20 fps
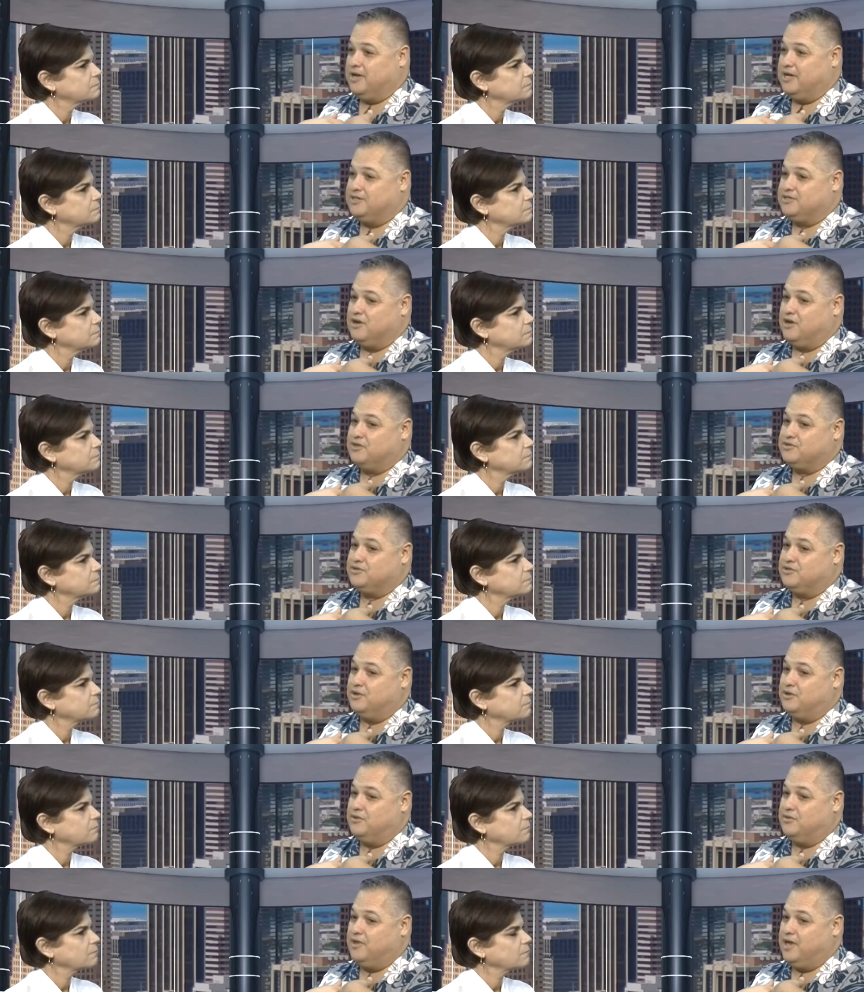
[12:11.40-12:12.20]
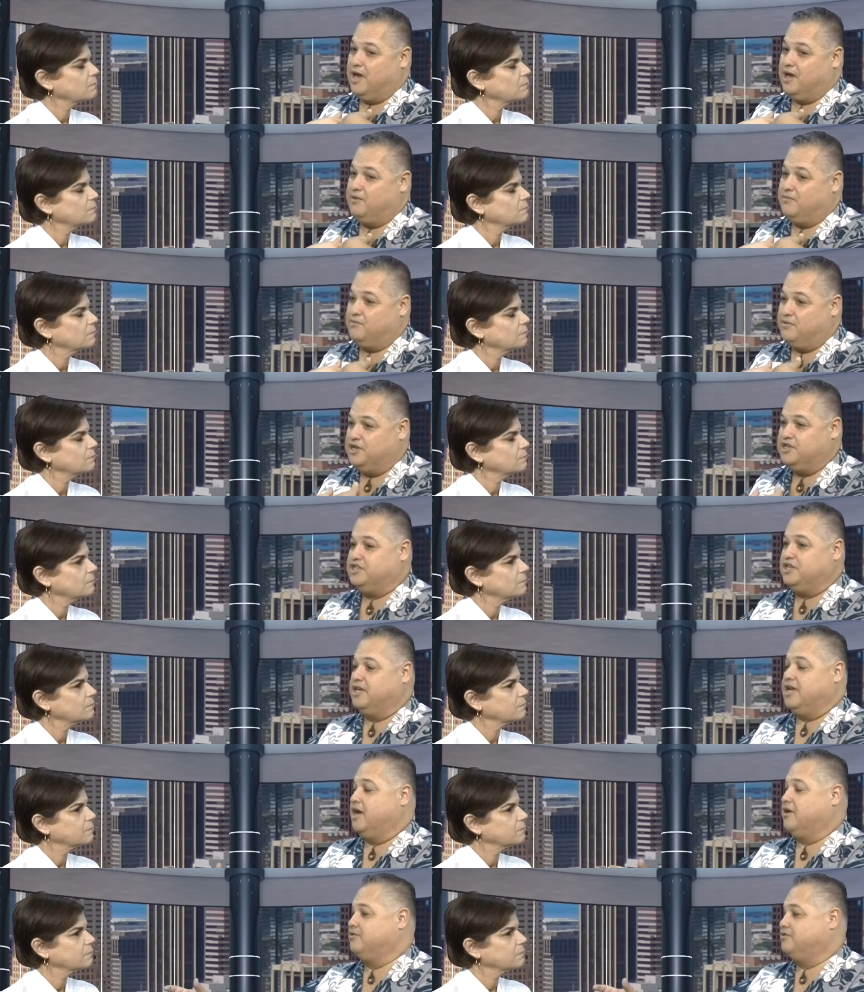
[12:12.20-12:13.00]
Speaker 1: it's also that reaching
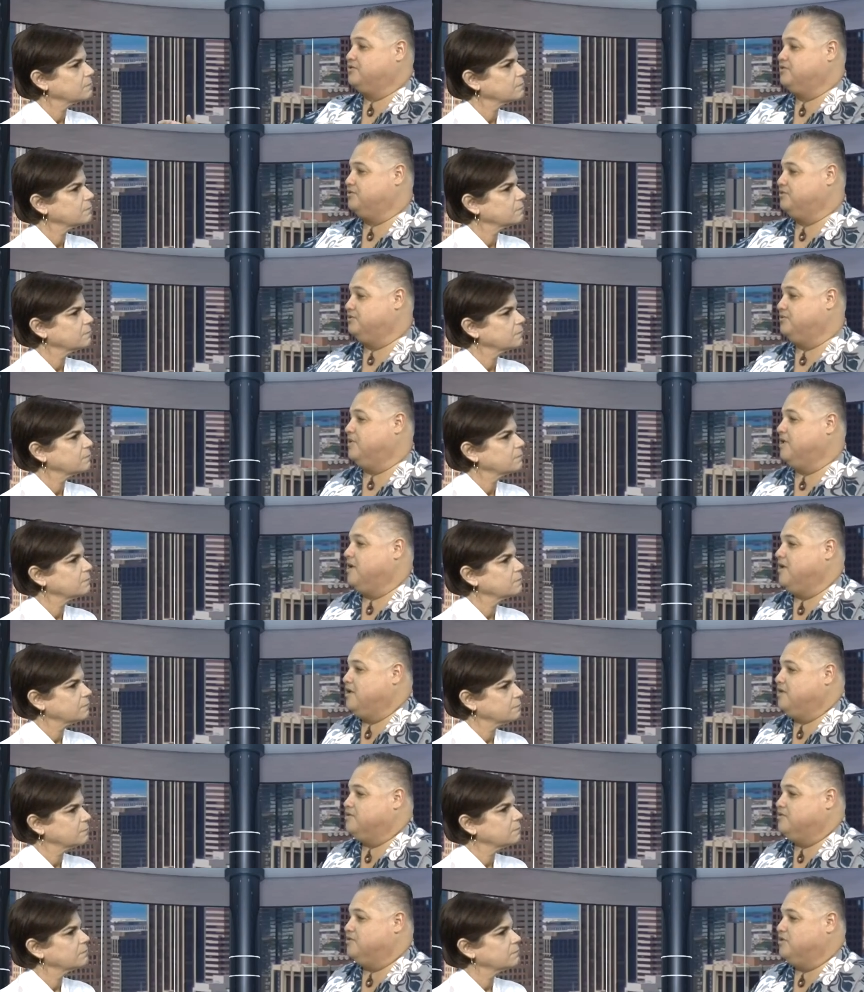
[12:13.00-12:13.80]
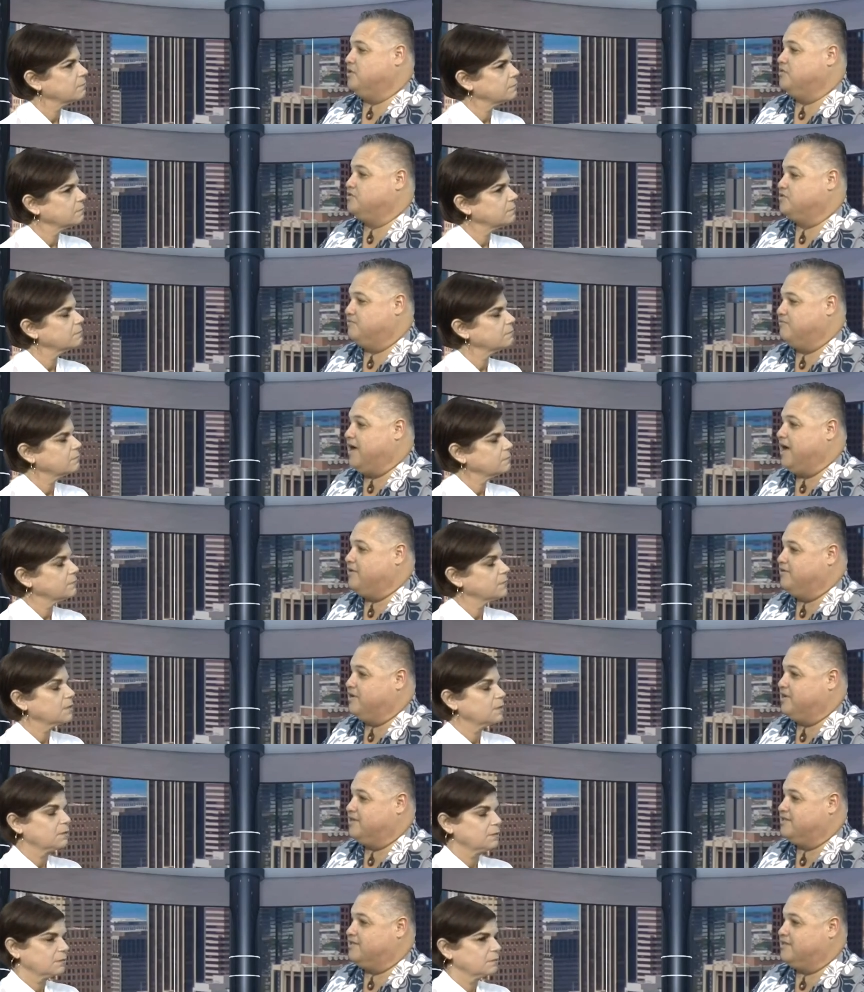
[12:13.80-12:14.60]
out to to those around
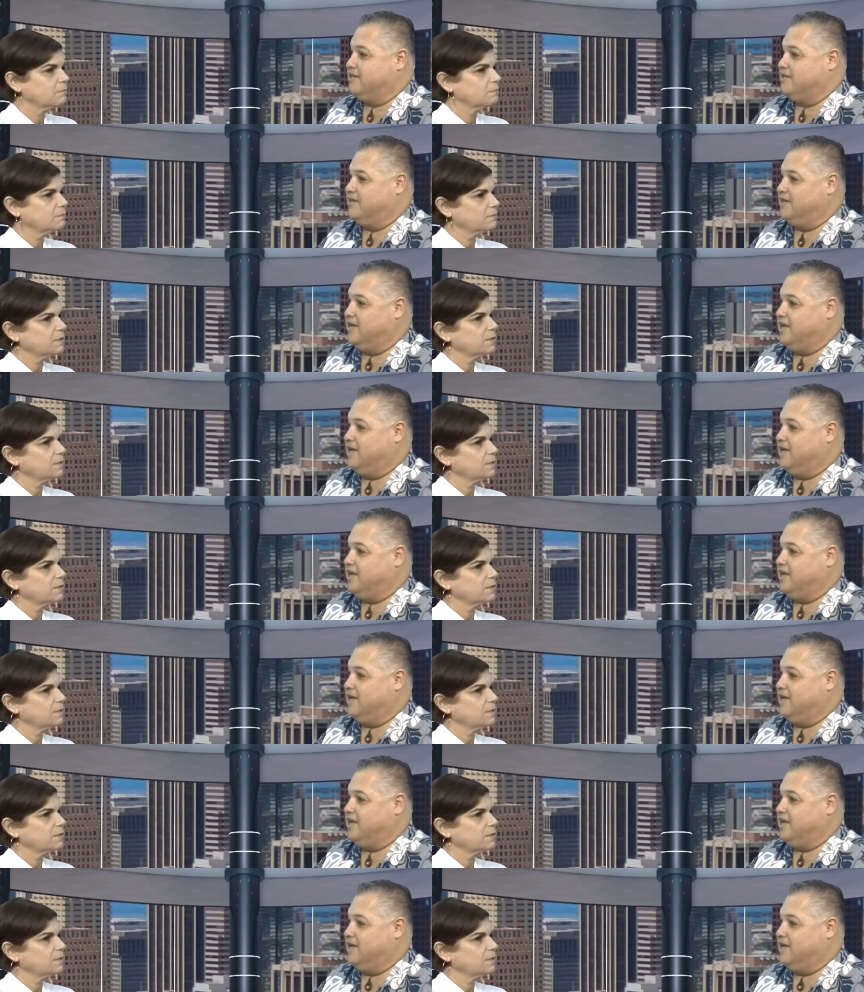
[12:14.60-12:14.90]
us and